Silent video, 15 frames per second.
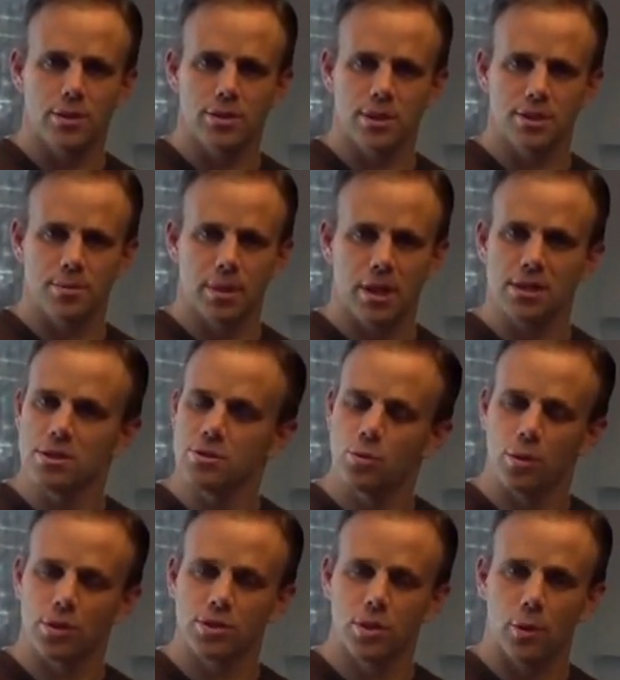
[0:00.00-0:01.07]
to use this because
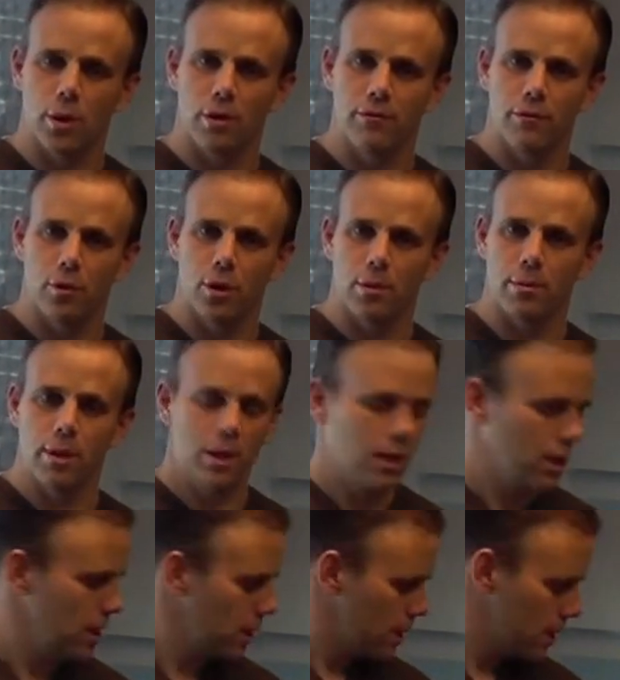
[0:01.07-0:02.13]
it's worked so well for
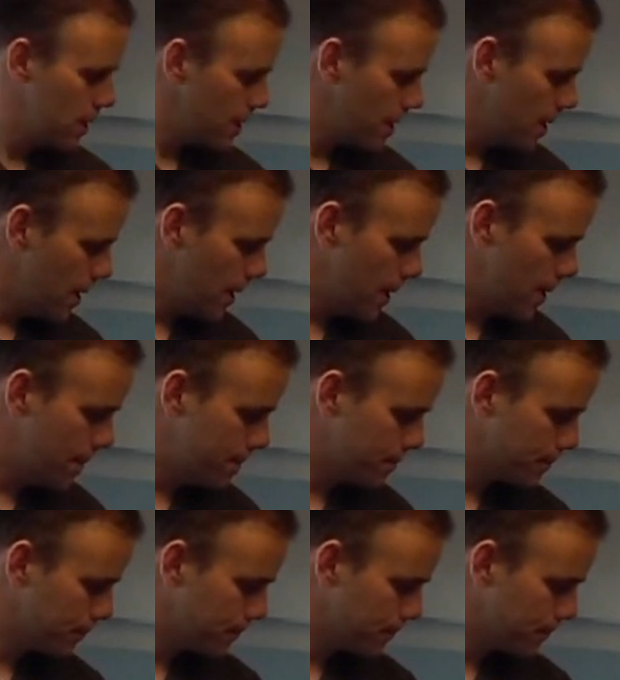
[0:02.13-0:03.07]
them.